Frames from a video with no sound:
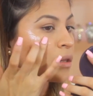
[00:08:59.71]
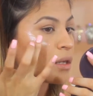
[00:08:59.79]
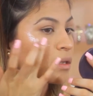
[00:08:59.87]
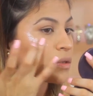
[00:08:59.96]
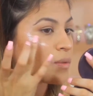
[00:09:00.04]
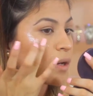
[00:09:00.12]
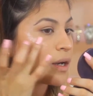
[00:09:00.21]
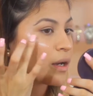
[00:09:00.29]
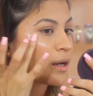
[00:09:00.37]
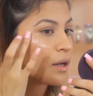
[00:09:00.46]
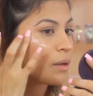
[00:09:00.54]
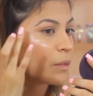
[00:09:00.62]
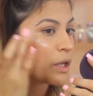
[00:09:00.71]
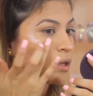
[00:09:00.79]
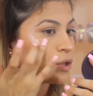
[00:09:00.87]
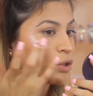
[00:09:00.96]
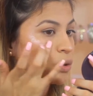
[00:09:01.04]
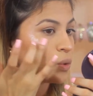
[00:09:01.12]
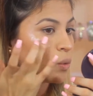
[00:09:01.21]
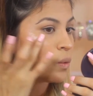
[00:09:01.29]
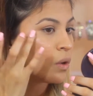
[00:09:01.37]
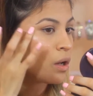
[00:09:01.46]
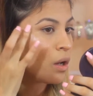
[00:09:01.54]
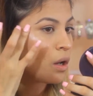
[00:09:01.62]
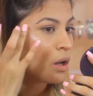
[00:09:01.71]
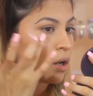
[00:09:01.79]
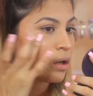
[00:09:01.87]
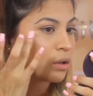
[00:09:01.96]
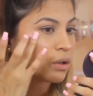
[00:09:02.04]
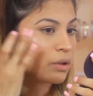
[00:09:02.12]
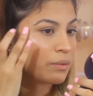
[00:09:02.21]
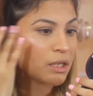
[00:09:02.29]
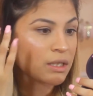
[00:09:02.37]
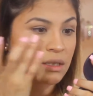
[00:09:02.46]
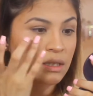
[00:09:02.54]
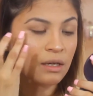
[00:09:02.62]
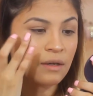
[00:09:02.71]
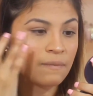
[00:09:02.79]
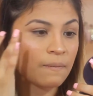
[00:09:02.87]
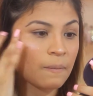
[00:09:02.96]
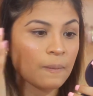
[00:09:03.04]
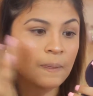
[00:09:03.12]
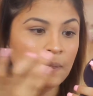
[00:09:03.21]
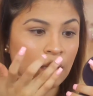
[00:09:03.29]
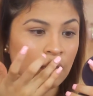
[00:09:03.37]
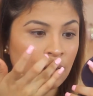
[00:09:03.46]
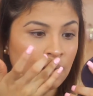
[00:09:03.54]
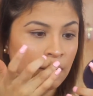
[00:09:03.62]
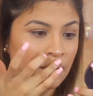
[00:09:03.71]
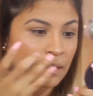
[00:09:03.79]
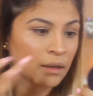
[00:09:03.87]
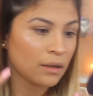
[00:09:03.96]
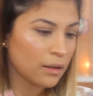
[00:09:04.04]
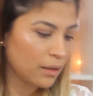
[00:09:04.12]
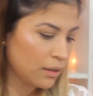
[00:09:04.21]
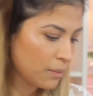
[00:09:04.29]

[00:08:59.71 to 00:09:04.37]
that's why I'm going to do all glowy today. And